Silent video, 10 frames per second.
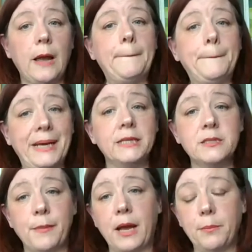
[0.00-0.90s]

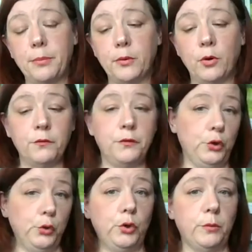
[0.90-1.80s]
mind map of
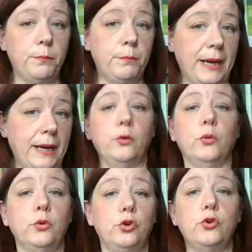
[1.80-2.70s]
your
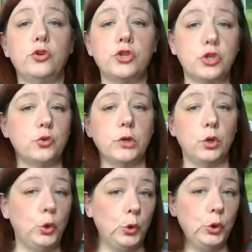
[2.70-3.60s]
bio, your story,
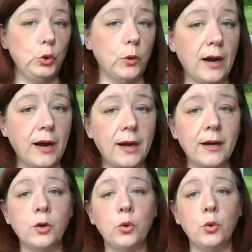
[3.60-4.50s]
who you are and